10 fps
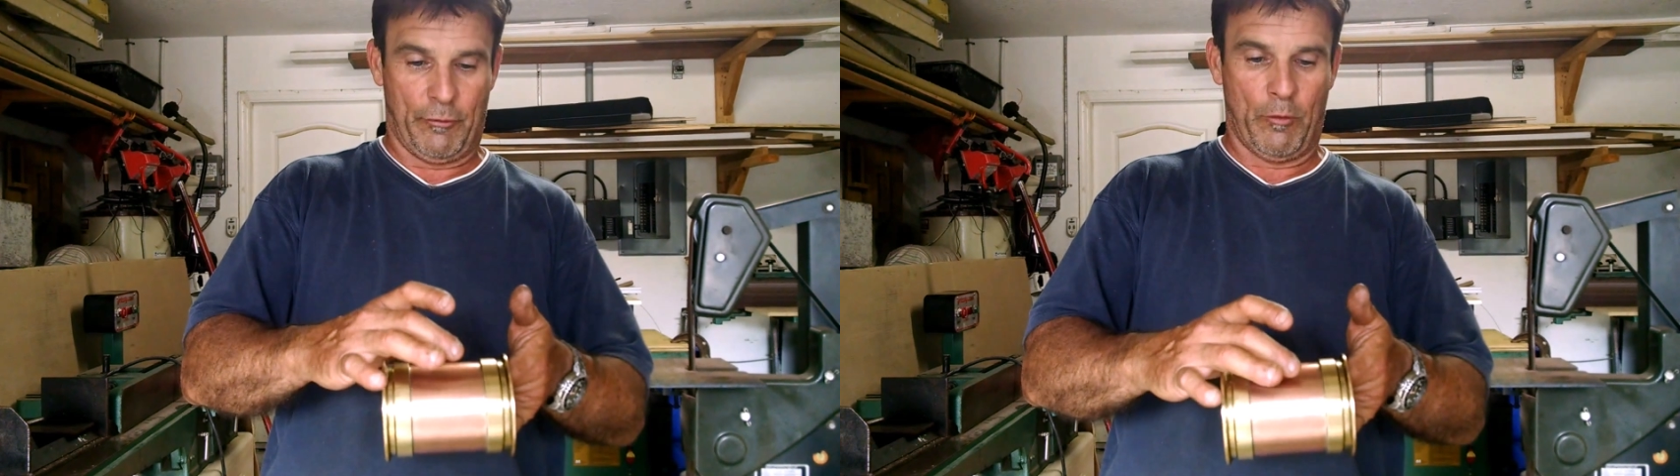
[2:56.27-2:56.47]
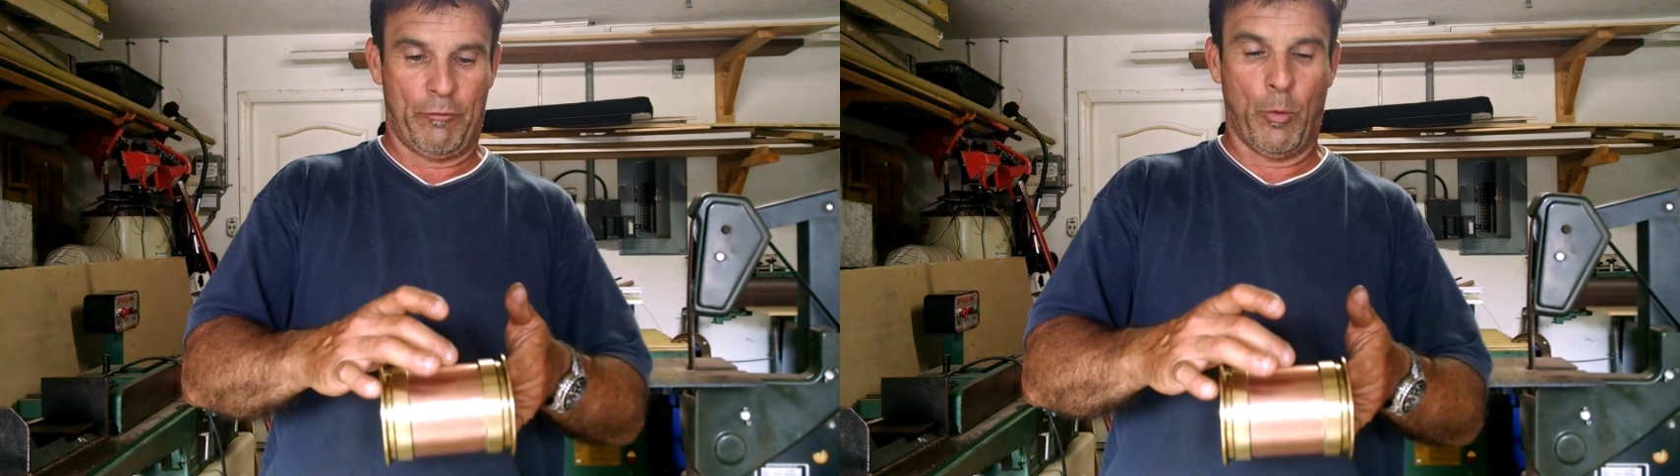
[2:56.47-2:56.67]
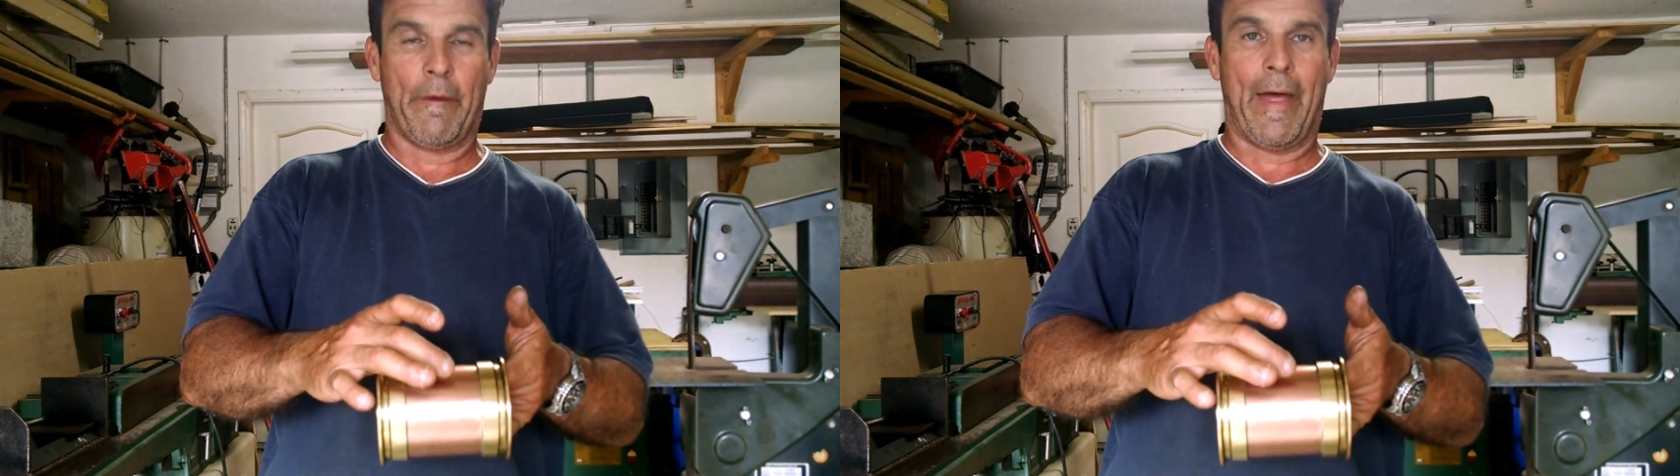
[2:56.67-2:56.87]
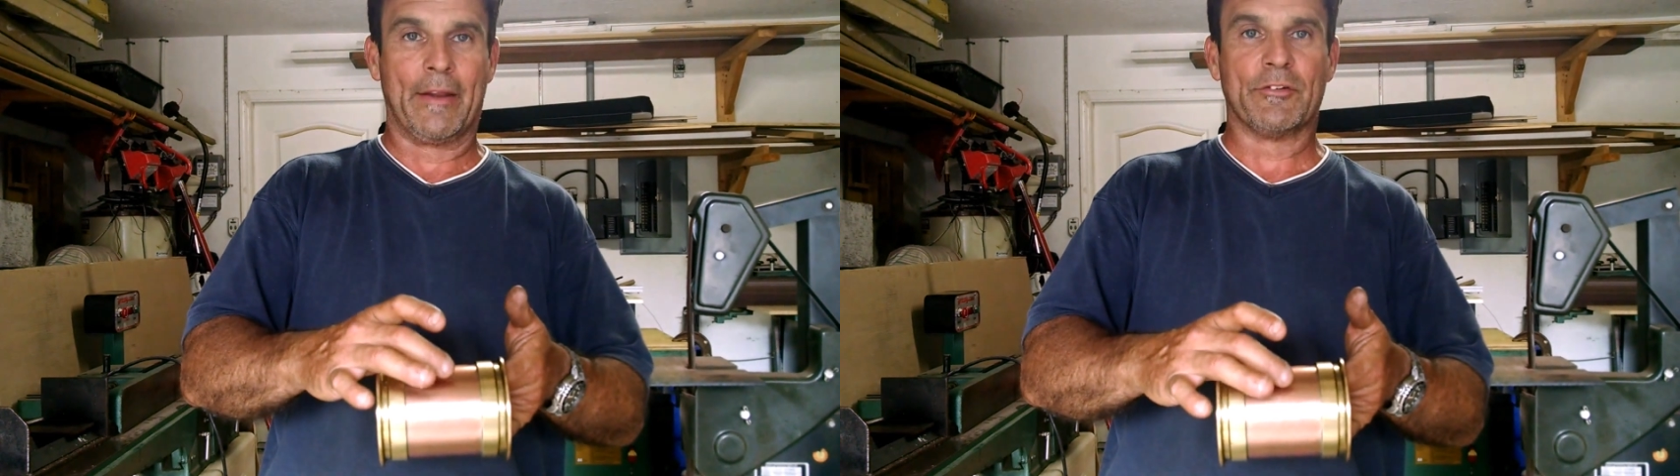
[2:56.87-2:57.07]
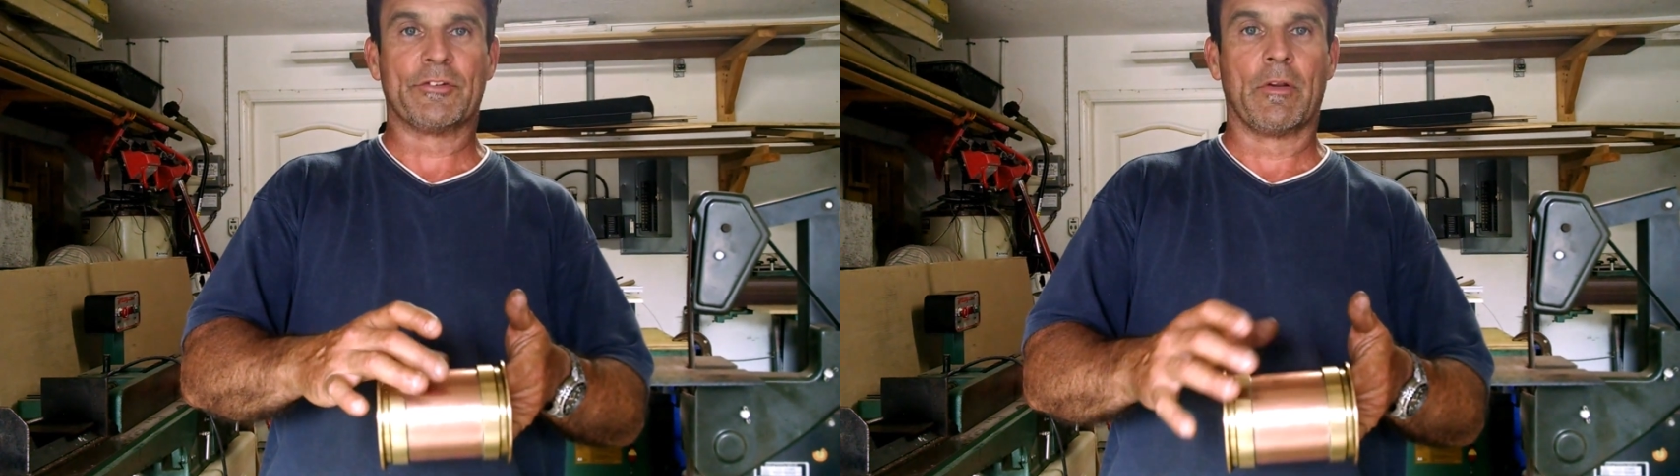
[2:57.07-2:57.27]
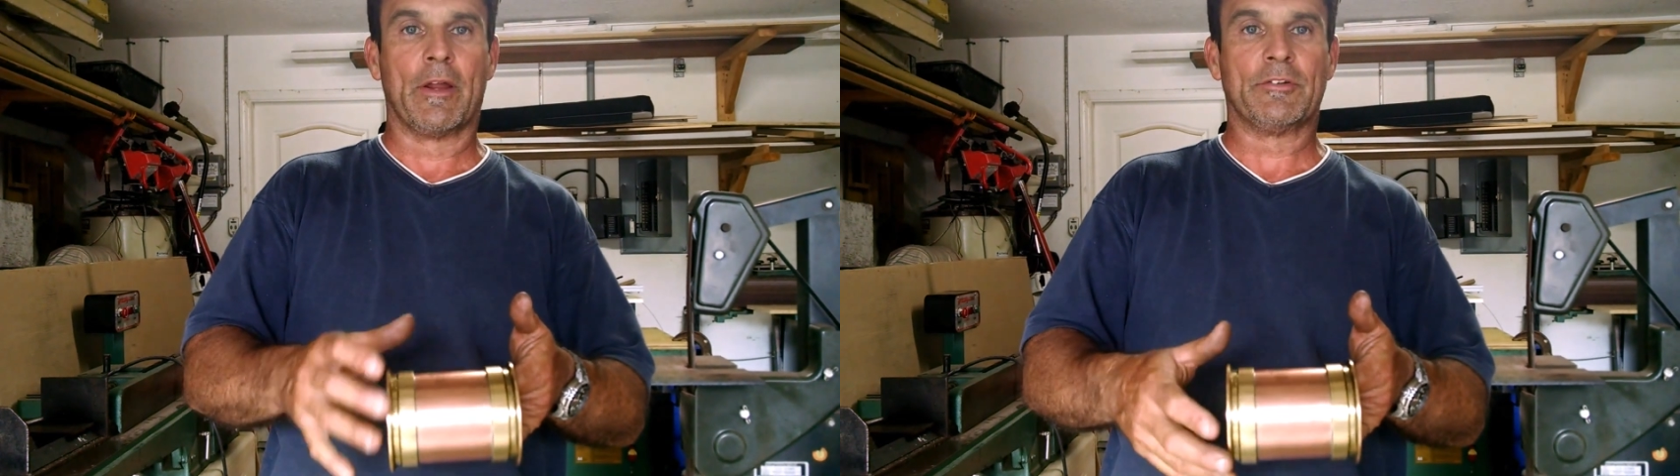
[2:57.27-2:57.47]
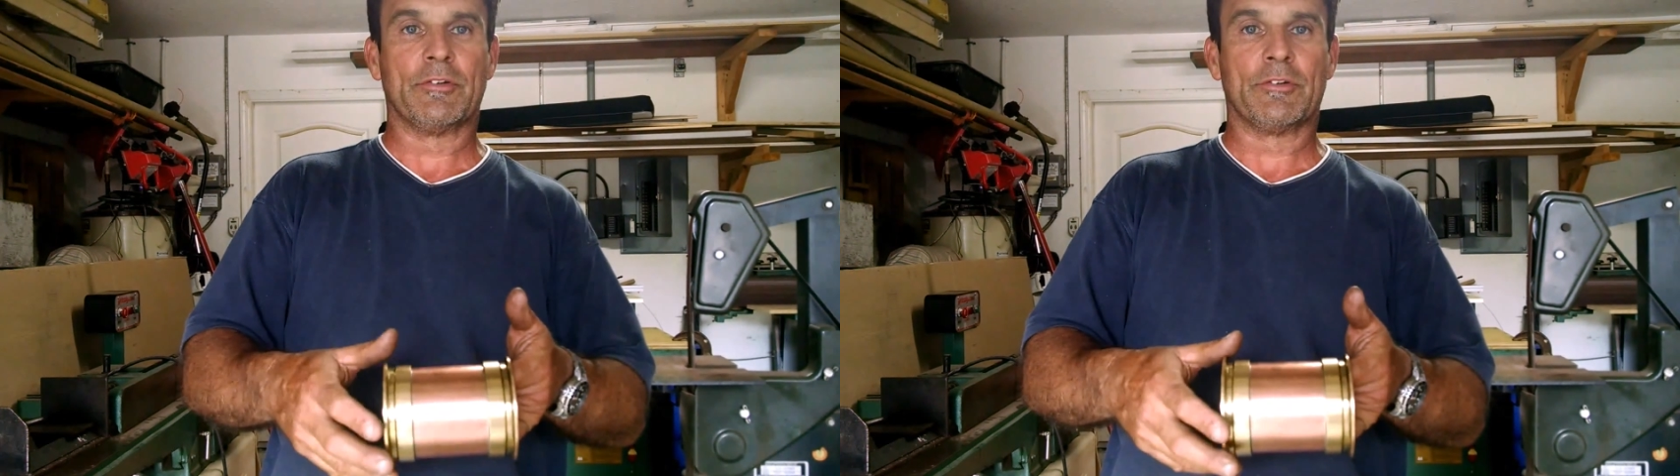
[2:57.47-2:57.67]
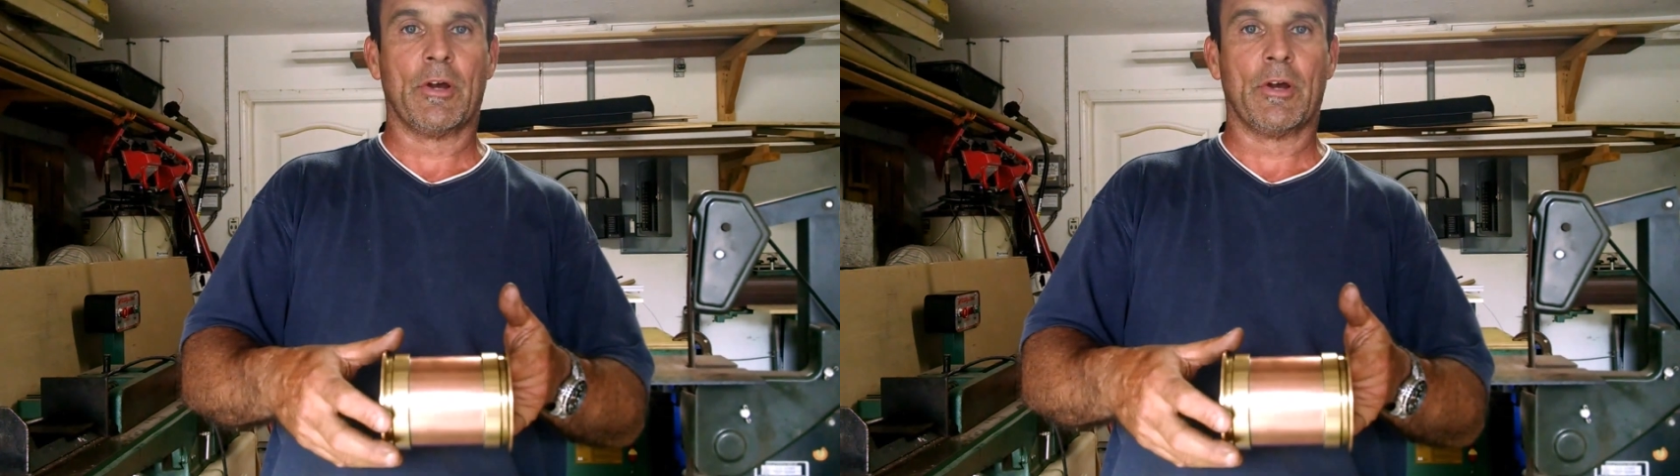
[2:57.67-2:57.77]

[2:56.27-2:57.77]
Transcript: for, for that installation.